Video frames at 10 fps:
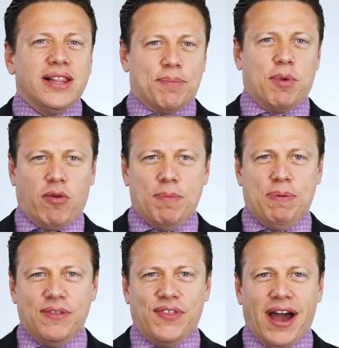Let me
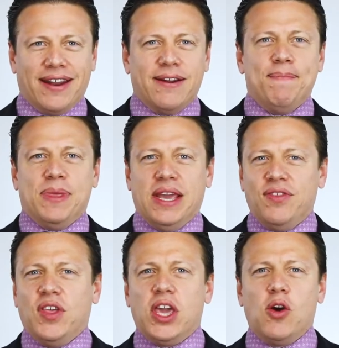repeat that. In
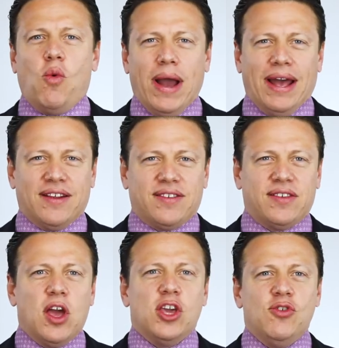the US,
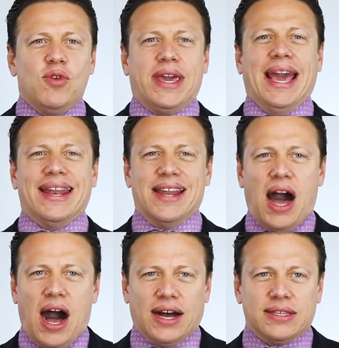you
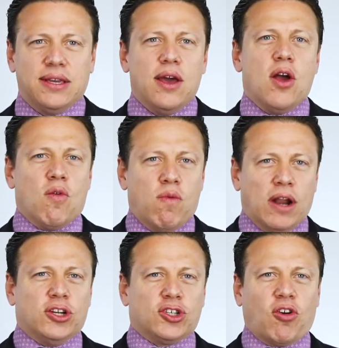cannot
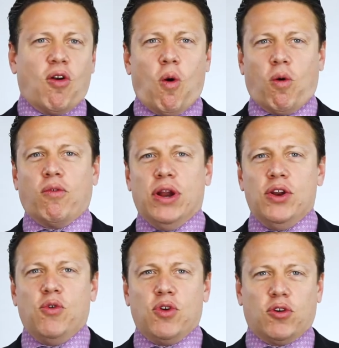register or
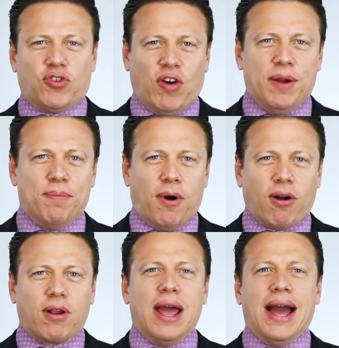renew your
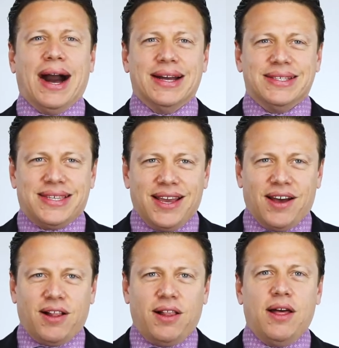trademark
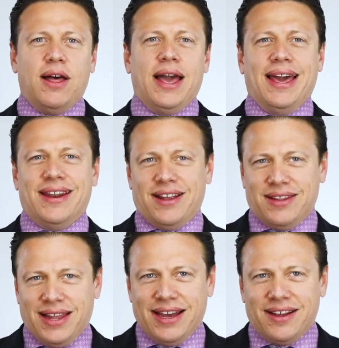until and
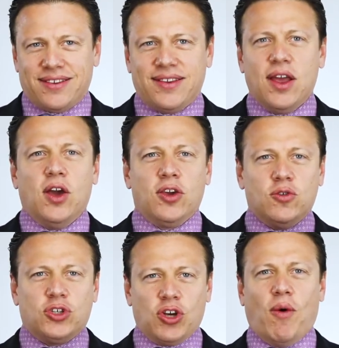unless you
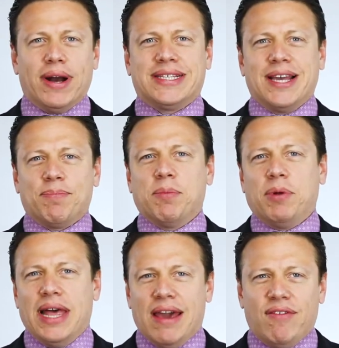show
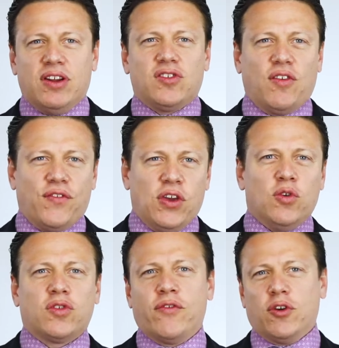acceptable evidence of
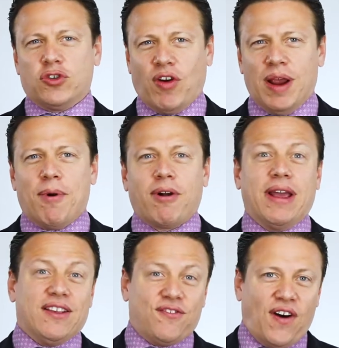use of your trademark
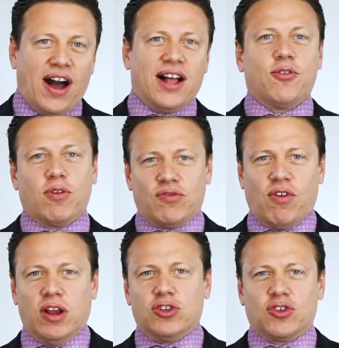as filed or as
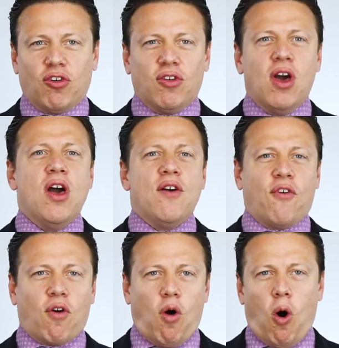registered
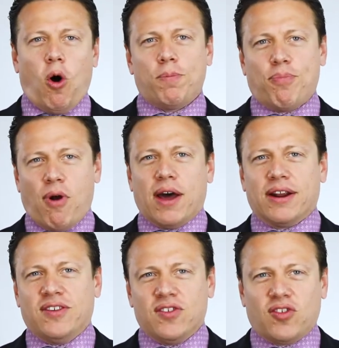for all
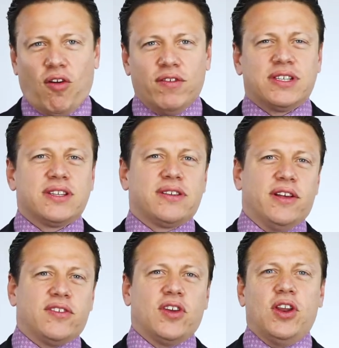products and services
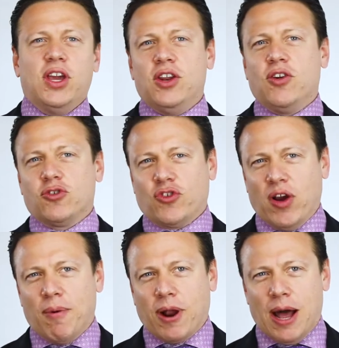listed in your
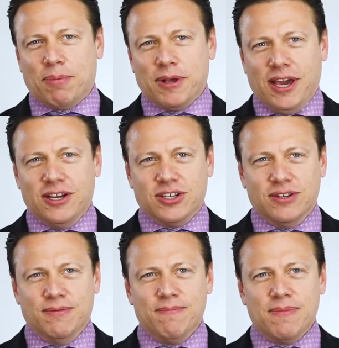trademark application.
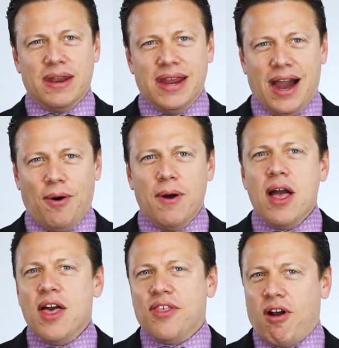Now,
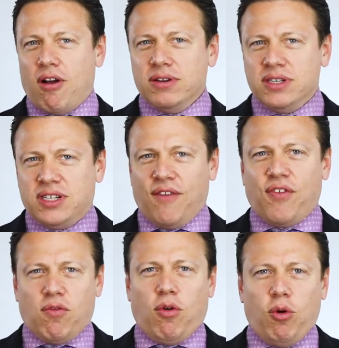there are
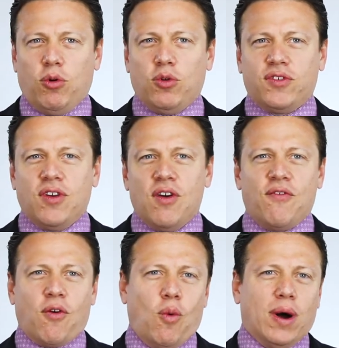different rules
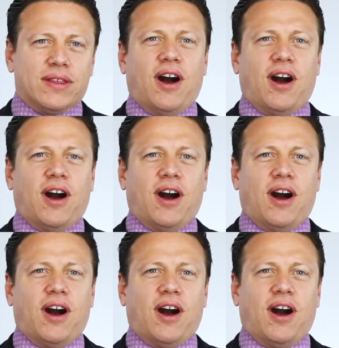for what